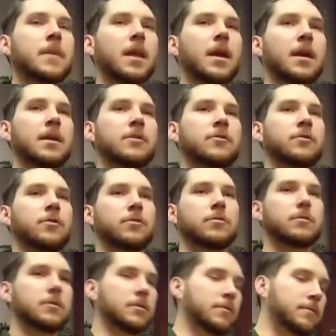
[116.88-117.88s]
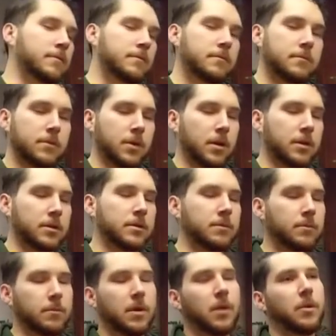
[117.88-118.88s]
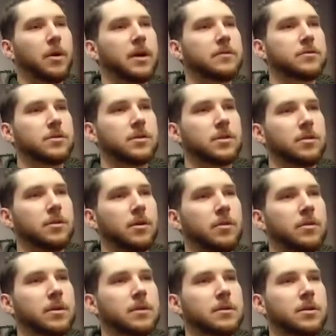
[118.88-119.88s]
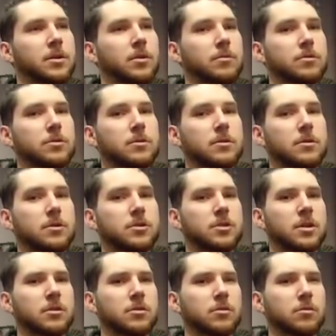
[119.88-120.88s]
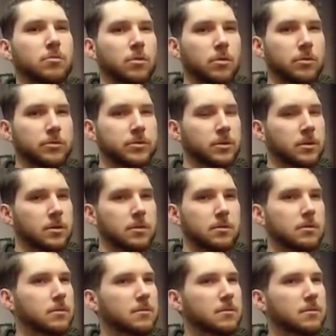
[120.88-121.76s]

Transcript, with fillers: And so you've talked to my wife, so you know that, you know, gender roles aren't,